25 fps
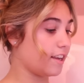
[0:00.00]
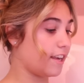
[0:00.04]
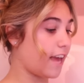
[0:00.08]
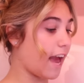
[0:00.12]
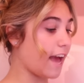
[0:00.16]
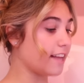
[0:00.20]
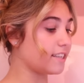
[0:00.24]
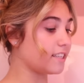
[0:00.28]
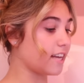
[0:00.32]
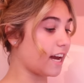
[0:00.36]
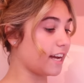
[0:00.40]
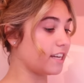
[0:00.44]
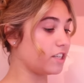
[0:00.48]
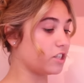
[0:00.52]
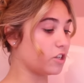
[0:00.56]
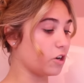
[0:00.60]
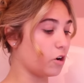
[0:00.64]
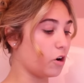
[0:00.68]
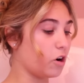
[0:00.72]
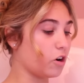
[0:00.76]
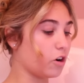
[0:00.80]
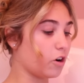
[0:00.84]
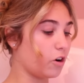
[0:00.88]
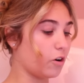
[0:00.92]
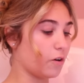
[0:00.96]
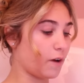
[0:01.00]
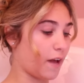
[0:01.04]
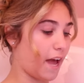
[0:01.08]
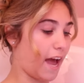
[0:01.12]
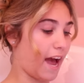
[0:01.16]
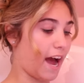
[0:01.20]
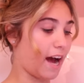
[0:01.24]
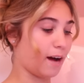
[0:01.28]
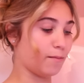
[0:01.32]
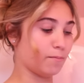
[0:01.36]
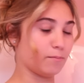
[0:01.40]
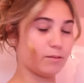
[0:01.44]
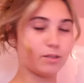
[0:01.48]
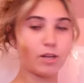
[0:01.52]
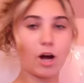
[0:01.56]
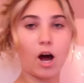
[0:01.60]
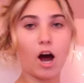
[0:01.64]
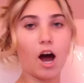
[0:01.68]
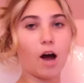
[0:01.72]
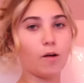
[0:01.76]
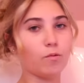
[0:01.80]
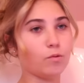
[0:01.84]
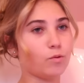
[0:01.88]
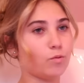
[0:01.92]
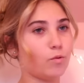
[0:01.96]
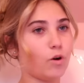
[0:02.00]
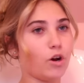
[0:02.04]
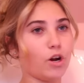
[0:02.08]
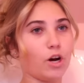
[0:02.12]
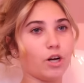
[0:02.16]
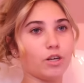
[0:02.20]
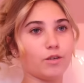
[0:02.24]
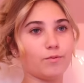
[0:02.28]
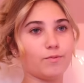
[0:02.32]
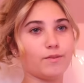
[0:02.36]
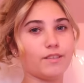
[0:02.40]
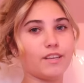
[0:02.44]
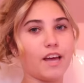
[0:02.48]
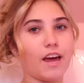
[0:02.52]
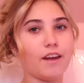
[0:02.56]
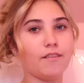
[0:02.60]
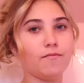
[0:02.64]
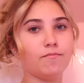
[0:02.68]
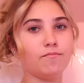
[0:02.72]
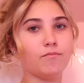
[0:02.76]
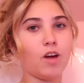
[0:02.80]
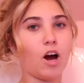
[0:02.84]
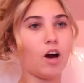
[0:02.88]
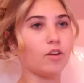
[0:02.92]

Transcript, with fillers: Get a dog or get a hamster? I would one hundred percent,